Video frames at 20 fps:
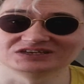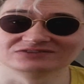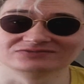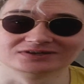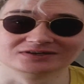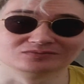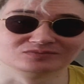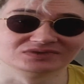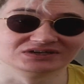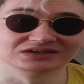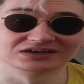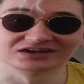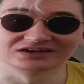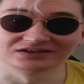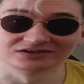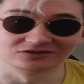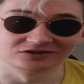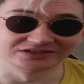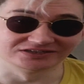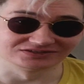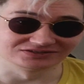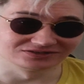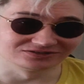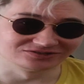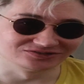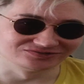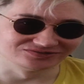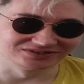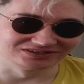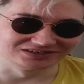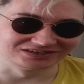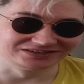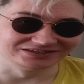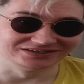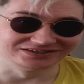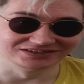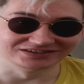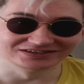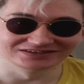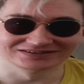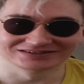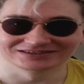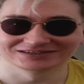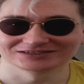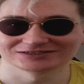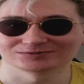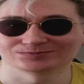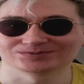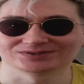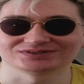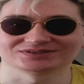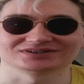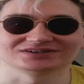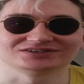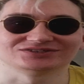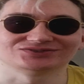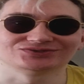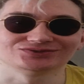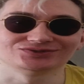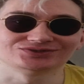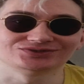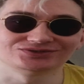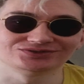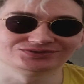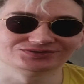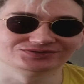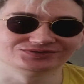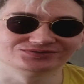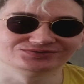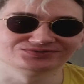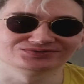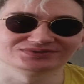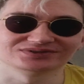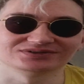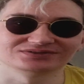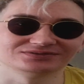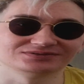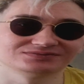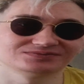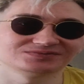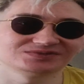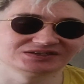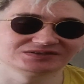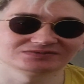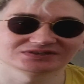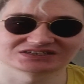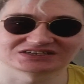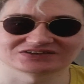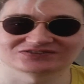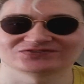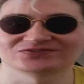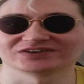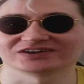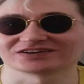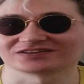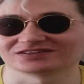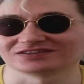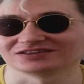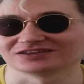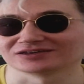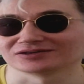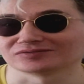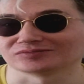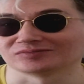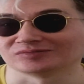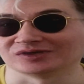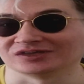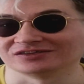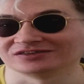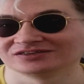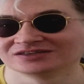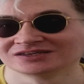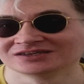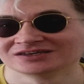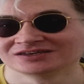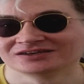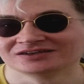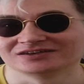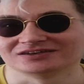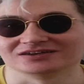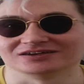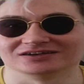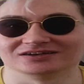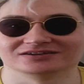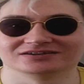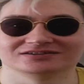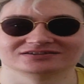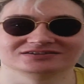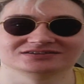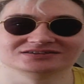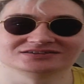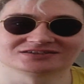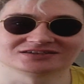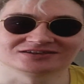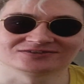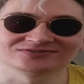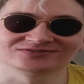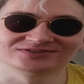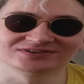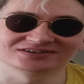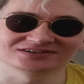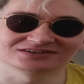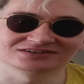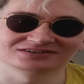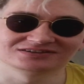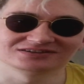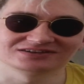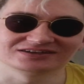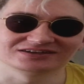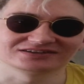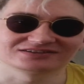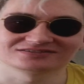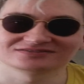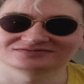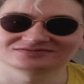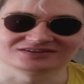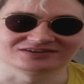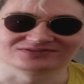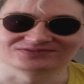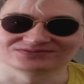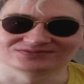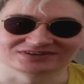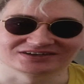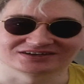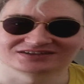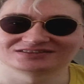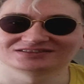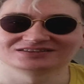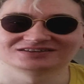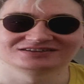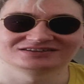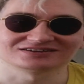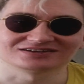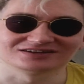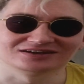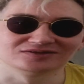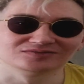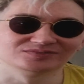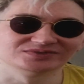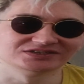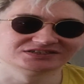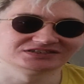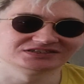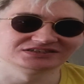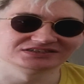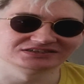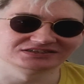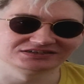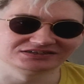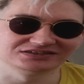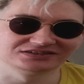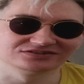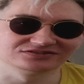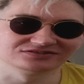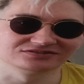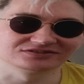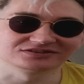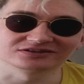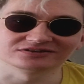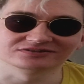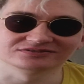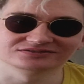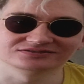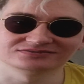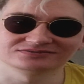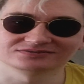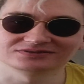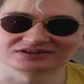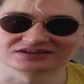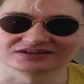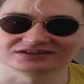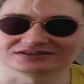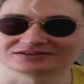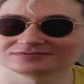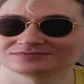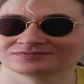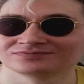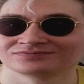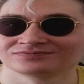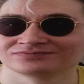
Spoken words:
giving me his own ideas what I should do, and it was affecting me. And his affect can be seen on the like